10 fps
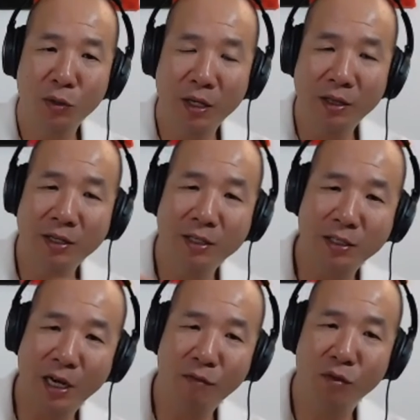and then
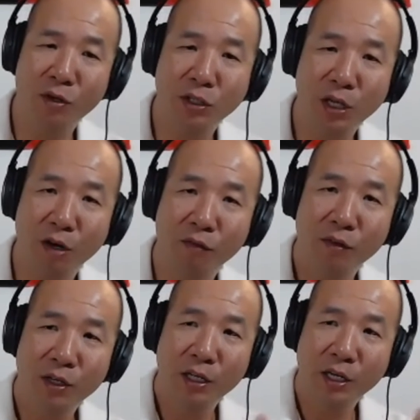decide for yourself,
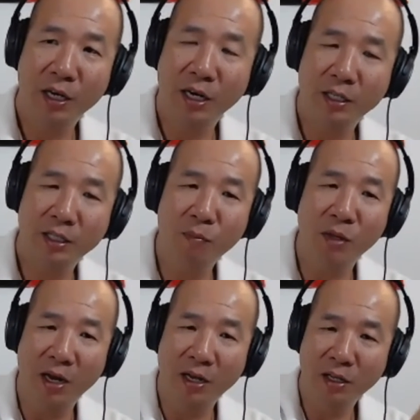can I accept
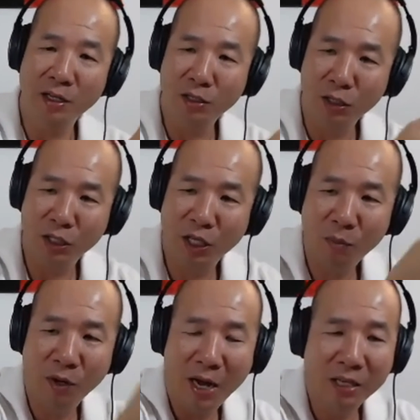that? And then just keep
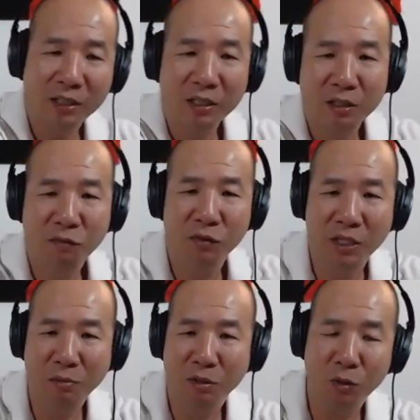on asking different
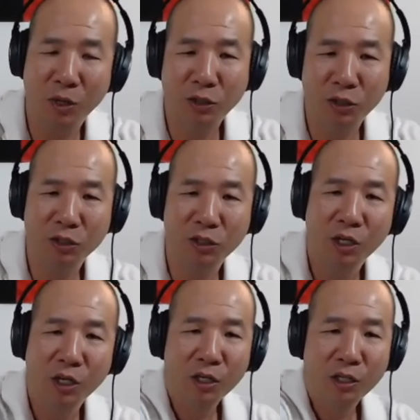types of questions,
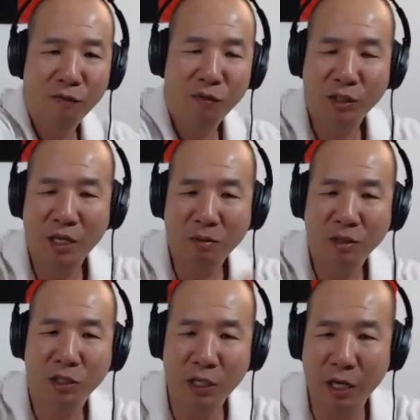different types of
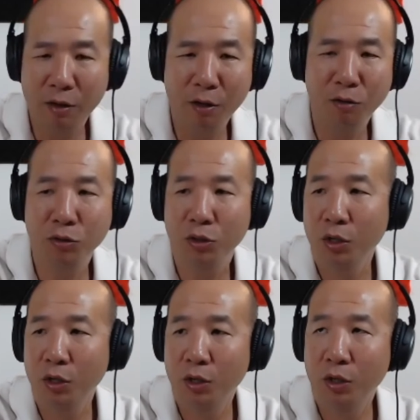scenarios.
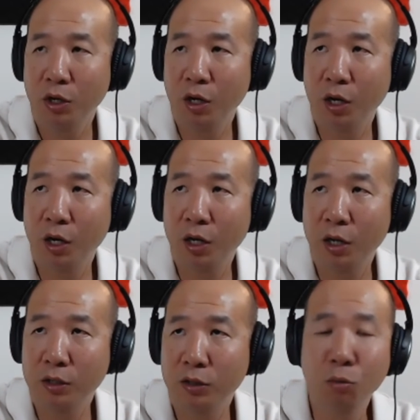
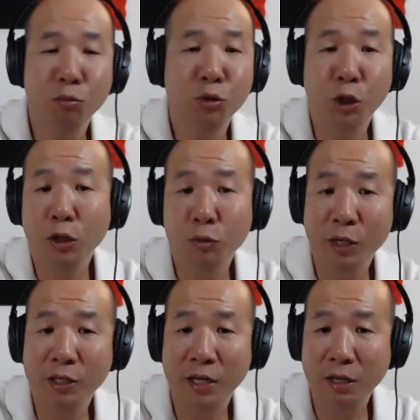Don't judge what
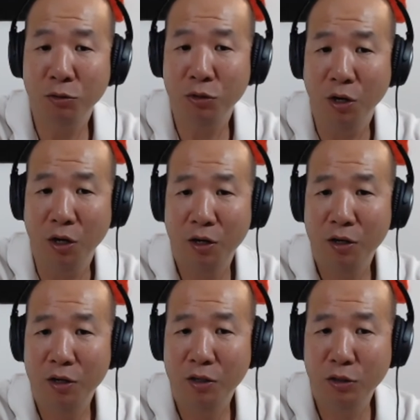his answers are.
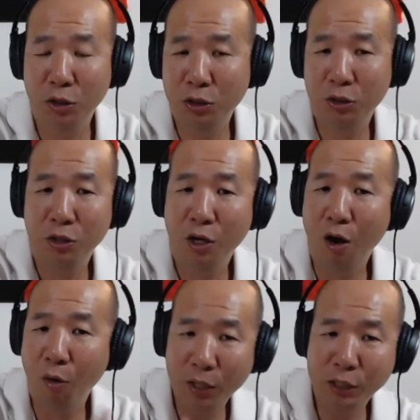Just
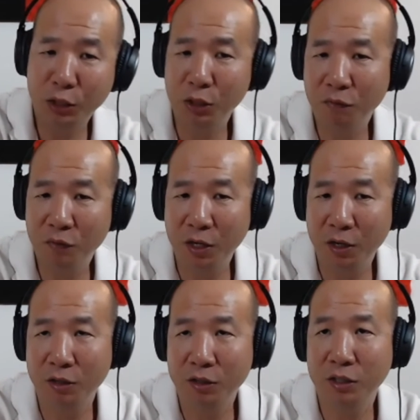always shift
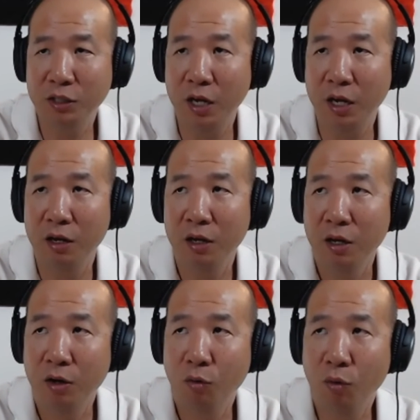gears and say,
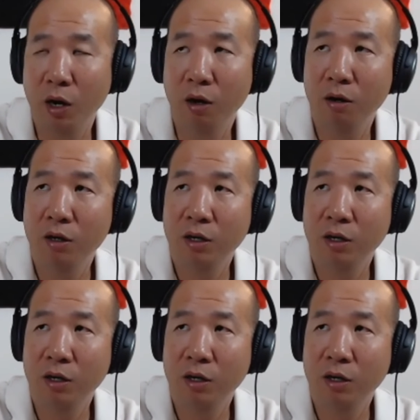well,